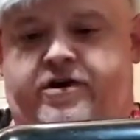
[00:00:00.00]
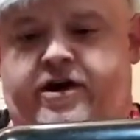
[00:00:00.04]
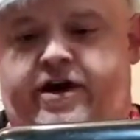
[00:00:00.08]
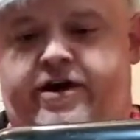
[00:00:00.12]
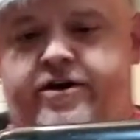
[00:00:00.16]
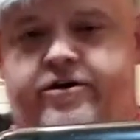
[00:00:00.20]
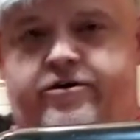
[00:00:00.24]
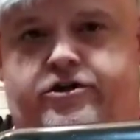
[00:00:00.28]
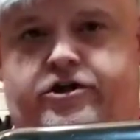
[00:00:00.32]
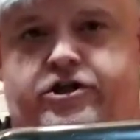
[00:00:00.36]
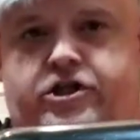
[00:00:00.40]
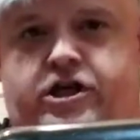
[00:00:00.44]

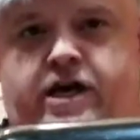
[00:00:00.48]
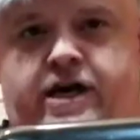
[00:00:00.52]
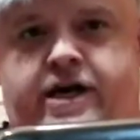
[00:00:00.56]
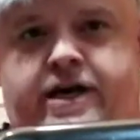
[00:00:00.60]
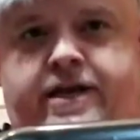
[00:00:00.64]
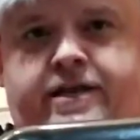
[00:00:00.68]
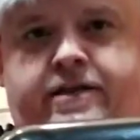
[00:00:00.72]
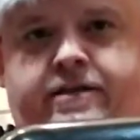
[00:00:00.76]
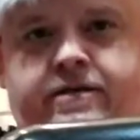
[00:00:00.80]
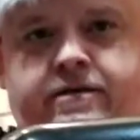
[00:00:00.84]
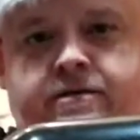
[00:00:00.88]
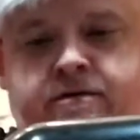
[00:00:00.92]
tighter shot?
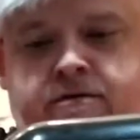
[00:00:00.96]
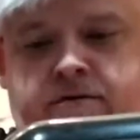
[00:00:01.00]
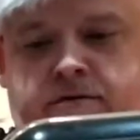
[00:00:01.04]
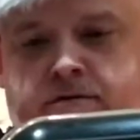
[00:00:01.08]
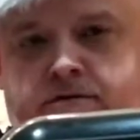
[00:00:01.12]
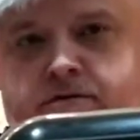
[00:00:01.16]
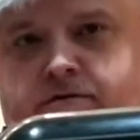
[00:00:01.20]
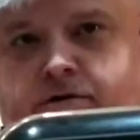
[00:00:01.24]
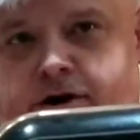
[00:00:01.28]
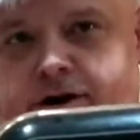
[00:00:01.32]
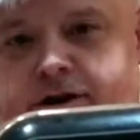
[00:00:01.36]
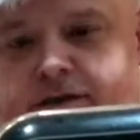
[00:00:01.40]

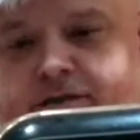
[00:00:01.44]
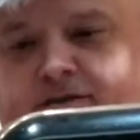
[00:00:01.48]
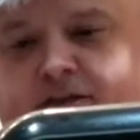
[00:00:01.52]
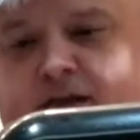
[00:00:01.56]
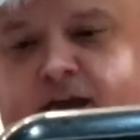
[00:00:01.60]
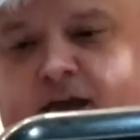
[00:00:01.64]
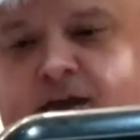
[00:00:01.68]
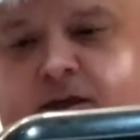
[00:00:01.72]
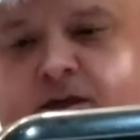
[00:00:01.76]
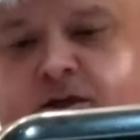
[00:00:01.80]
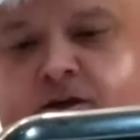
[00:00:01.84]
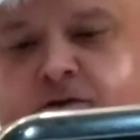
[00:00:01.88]
Great,
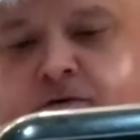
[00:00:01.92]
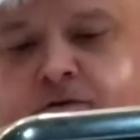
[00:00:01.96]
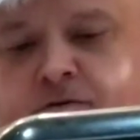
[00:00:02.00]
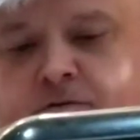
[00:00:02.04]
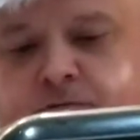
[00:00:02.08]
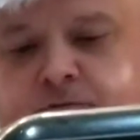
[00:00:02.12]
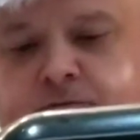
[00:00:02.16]
thank you.